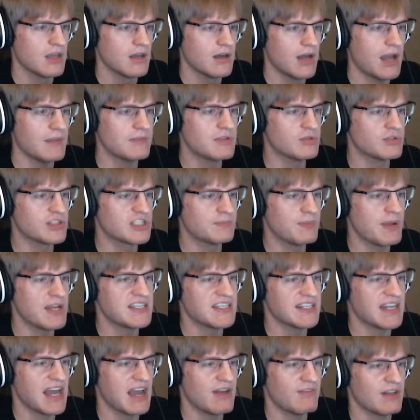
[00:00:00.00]
I'm too
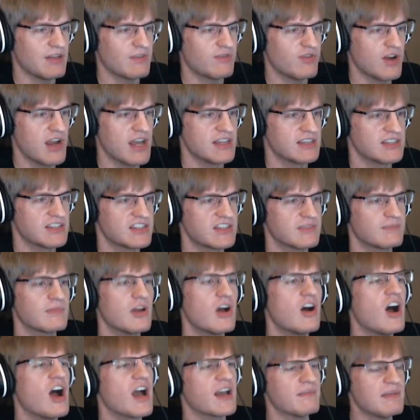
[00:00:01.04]
spicy to have any friends.
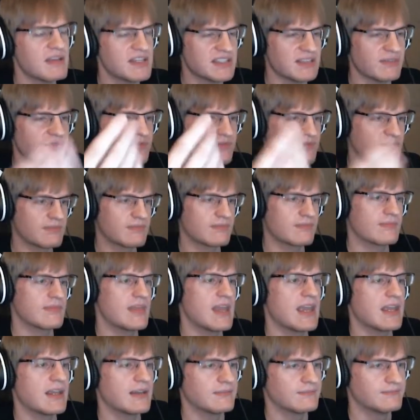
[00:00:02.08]
Oh, I missed the
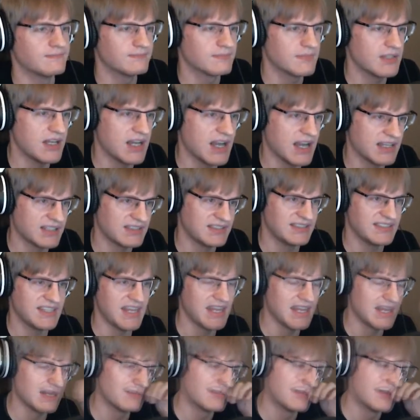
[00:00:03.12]
thing,
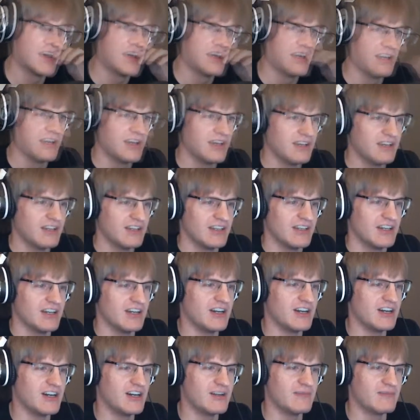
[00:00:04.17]
dang it.
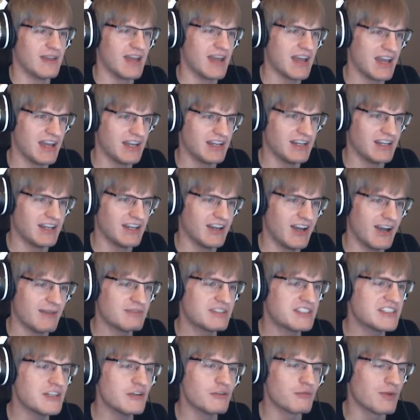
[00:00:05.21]
Oh man, I'm
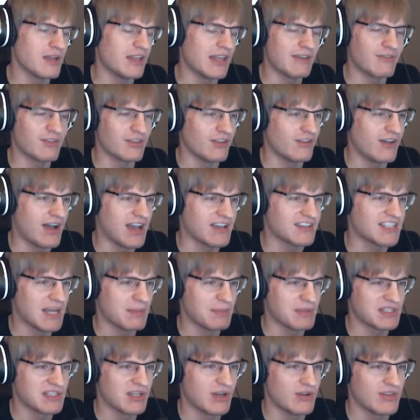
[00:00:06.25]
still reeling from the last
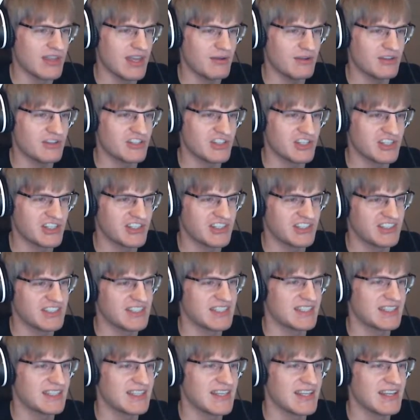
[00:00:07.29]
episode. That was
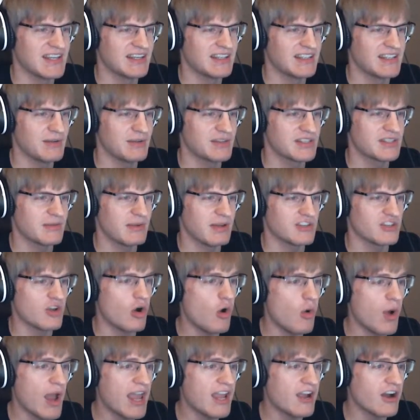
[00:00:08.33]
something else.
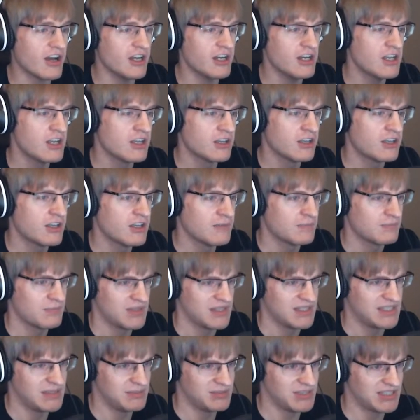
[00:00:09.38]
Oh, hang on.
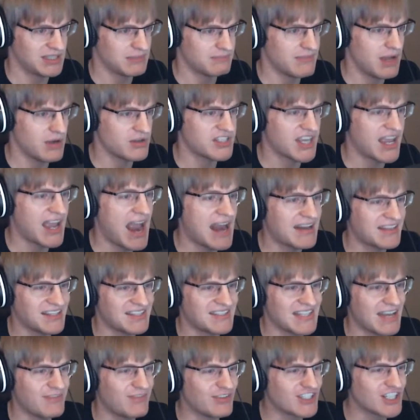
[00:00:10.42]
Seems like the mouse hacked the
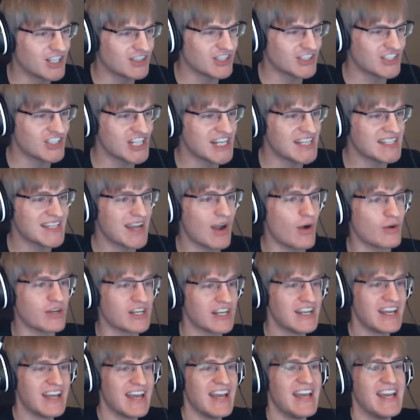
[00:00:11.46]
safe and took the cheese out.
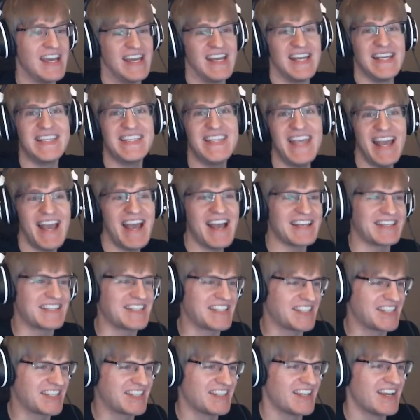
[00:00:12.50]

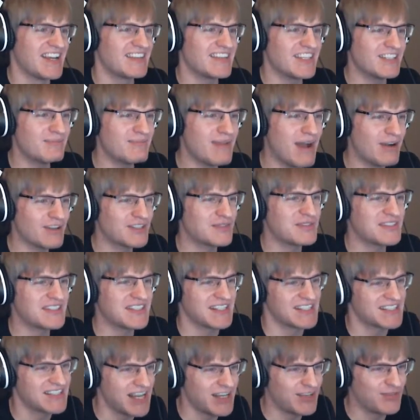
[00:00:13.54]
Yes! The mouse was
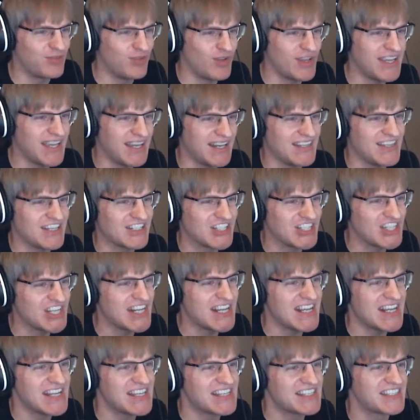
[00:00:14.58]
successful in getting the
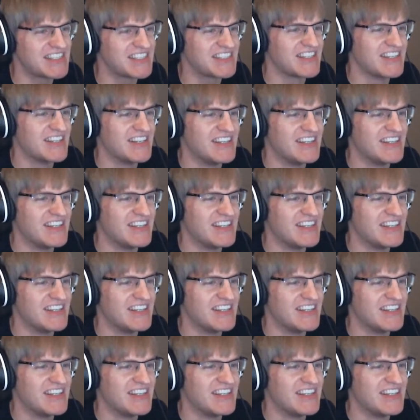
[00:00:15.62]
cheese.